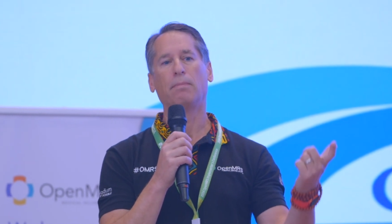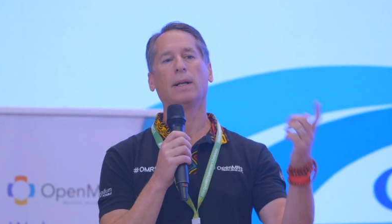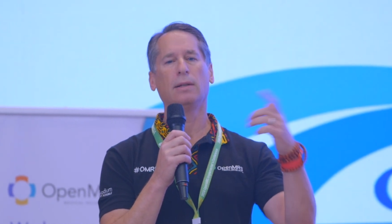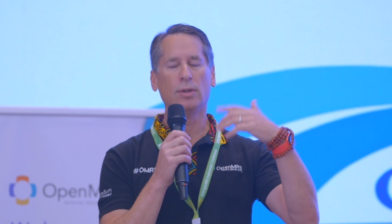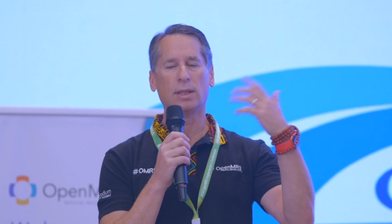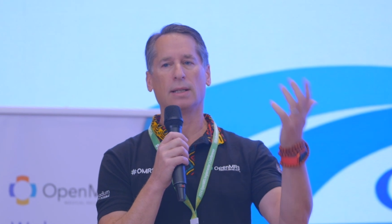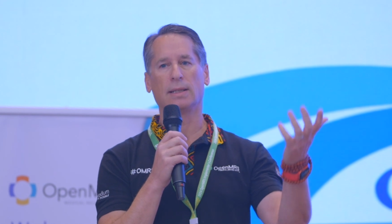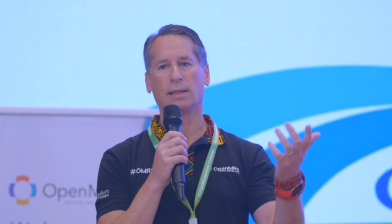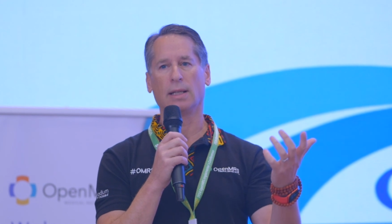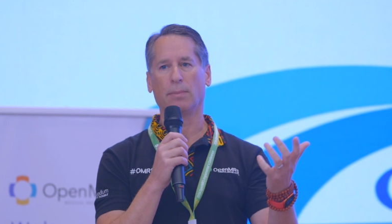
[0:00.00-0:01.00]
but use it as
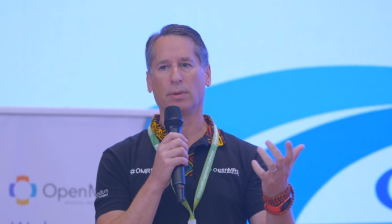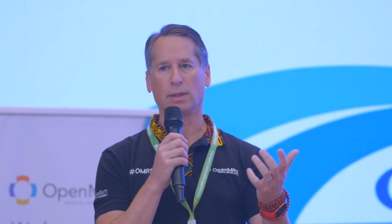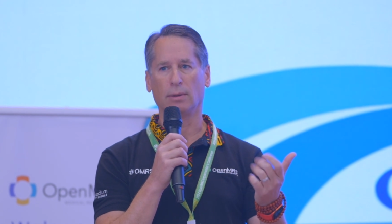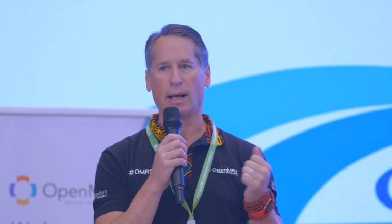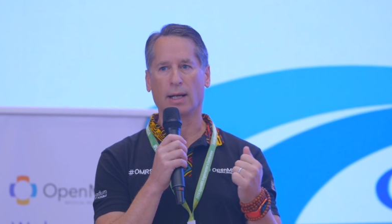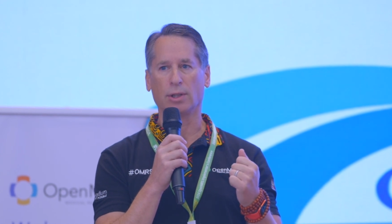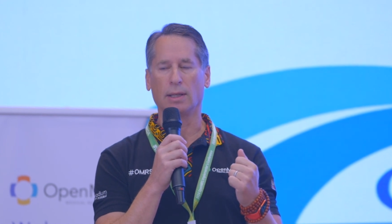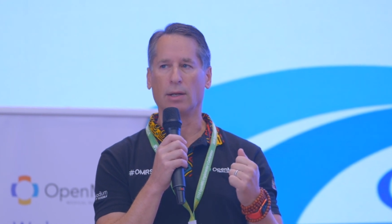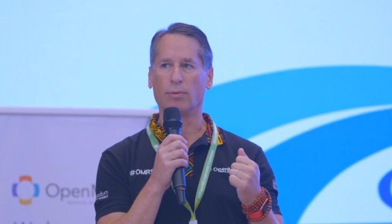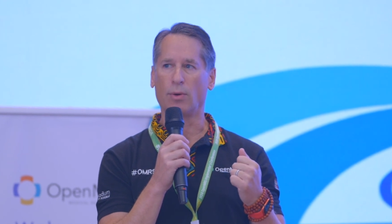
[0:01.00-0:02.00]
an example to
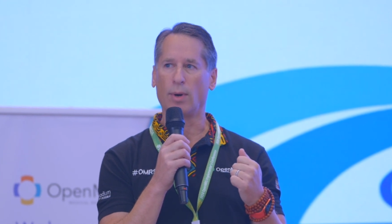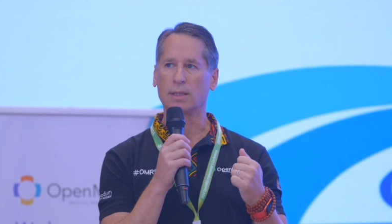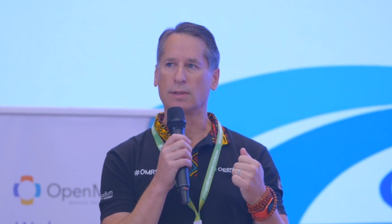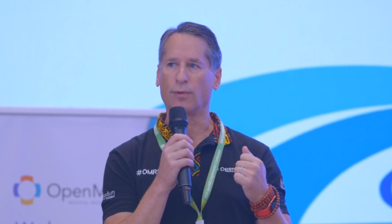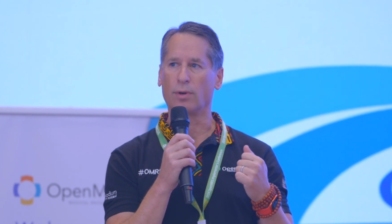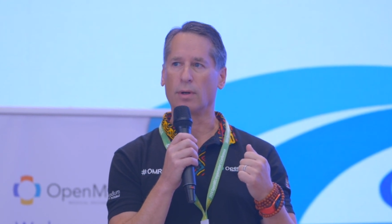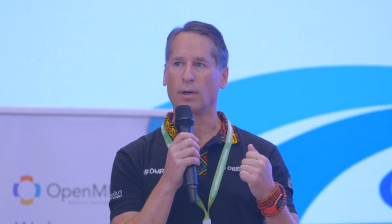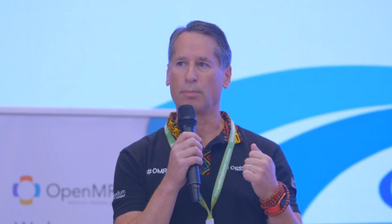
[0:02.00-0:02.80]
actually get requests for